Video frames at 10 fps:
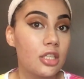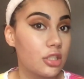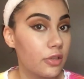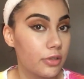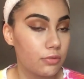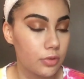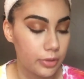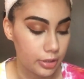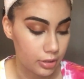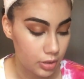it's already
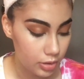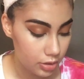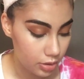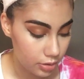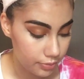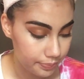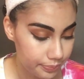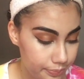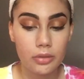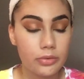ruined, so I'm
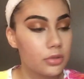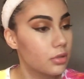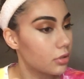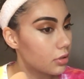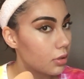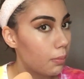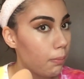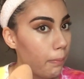just gonna.